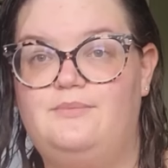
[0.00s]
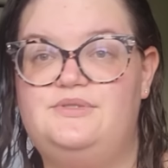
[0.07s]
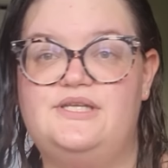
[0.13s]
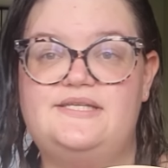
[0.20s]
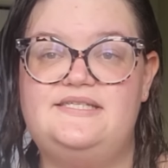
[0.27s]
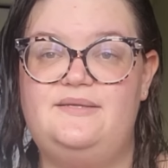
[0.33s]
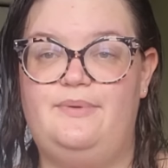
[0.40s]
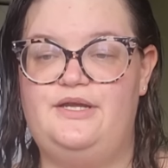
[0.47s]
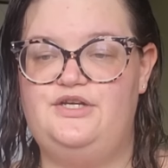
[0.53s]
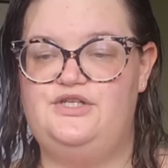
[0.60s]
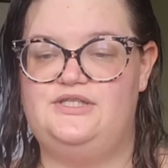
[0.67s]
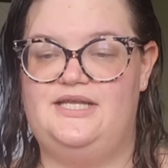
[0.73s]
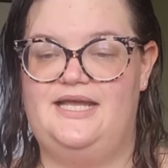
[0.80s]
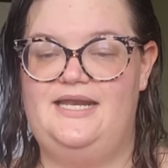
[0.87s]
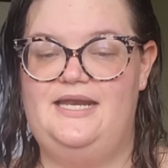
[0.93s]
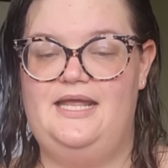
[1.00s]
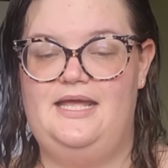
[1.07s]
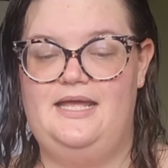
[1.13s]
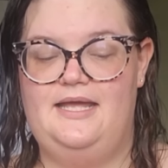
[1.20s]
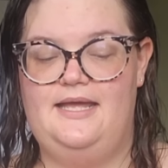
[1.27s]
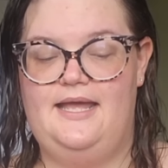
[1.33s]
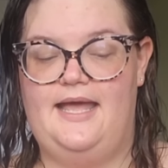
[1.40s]
I'm 60 pages in
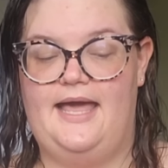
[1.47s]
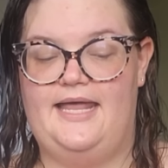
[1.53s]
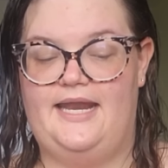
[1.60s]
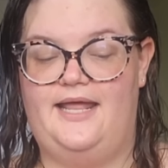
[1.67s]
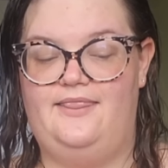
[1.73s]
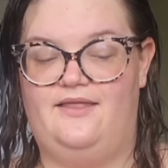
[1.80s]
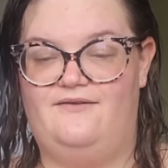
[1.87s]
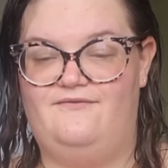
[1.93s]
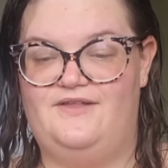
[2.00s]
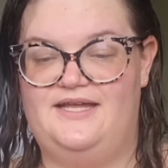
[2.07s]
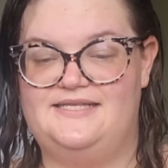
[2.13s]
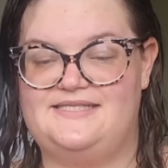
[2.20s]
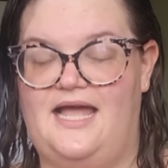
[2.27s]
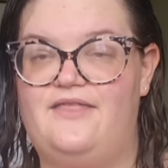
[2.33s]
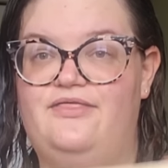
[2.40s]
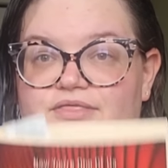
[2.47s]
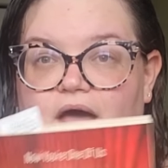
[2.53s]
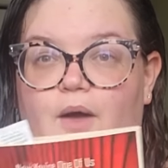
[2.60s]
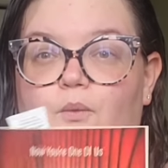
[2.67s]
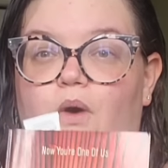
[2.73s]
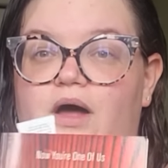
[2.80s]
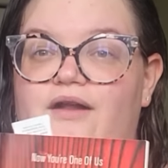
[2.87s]
and I love this. I,
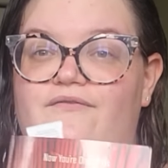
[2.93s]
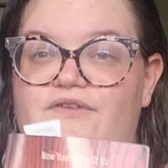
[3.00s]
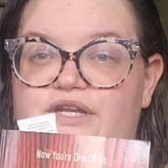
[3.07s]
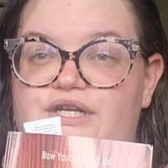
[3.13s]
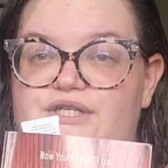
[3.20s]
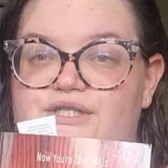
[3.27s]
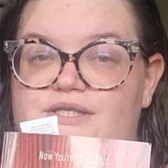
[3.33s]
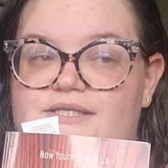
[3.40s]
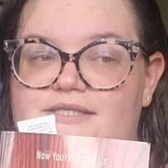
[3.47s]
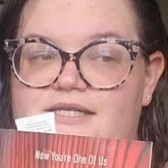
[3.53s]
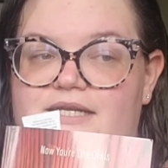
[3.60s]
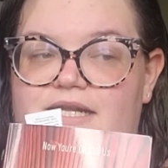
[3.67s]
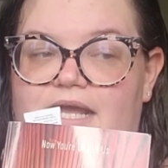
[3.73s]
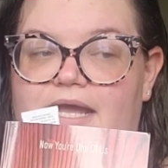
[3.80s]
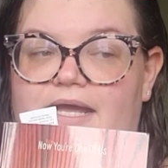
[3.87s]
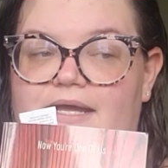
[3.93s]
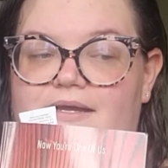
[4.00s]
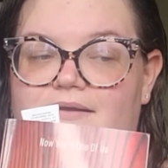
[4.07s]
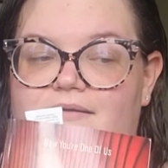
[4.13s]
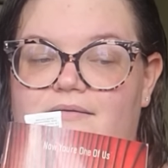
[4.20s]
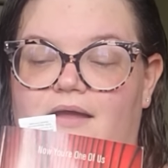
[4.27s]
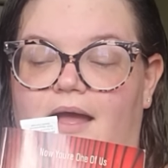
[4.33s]
I want to finish this today.
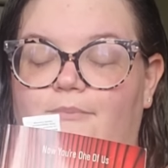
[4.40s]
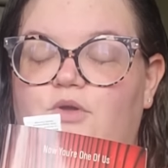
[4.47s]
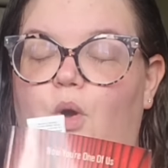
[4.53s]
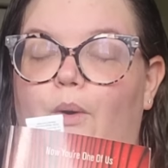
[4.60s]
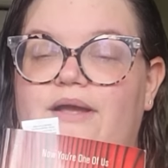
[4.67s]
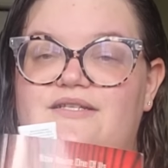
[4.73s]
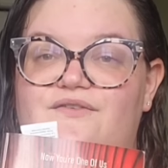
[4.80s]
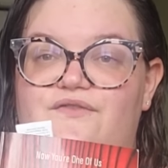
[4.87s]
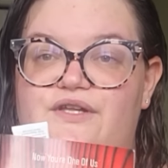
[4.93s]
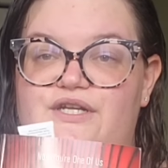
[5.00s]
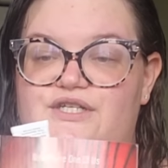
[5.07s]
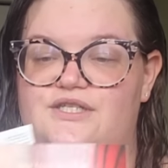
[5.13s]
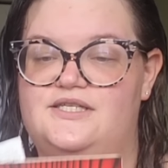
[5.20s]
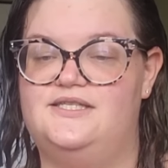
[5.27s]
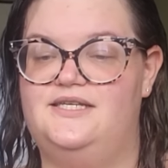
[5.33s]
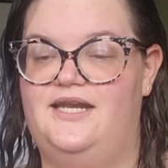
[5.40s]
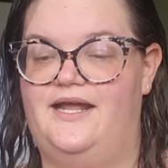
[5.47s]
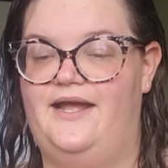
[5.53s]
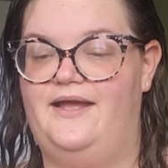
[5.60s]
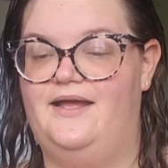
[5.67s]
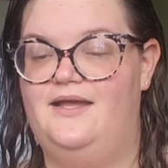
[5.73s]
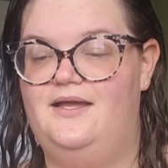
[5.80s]
I'm going to finish this
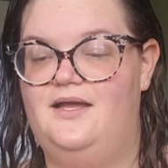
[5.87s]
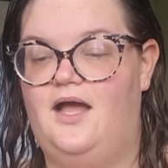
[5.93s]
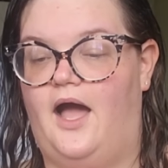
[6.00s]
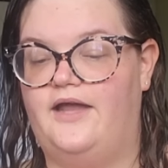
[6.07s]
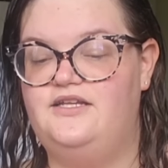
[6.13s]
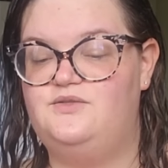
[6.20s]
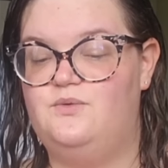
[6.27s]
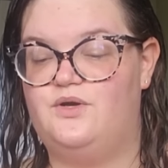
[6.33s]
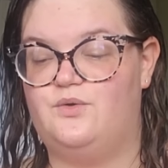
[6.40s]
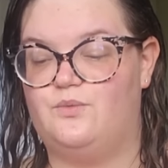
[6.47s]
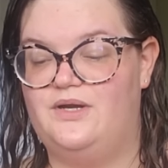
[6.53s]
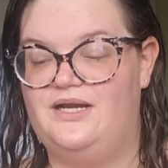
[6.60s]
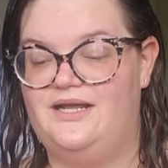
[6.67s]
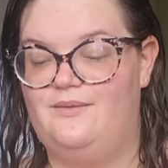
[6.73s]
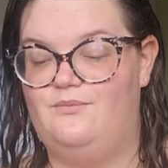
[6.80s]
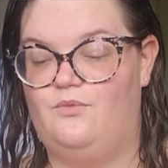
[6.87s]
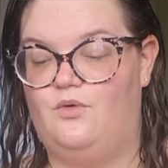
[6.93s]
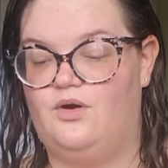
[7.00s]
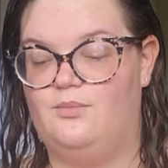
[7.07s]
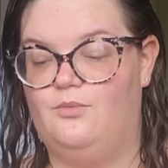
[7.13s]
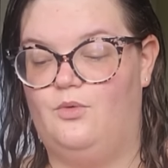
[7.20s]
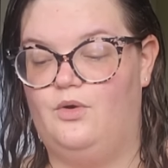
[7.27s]
today. I just want to read it
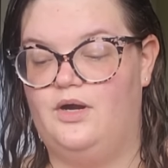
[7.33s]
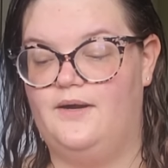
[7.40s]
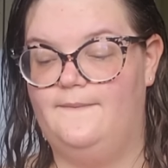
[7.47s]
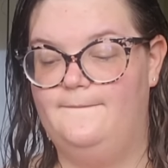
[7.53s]
more and more.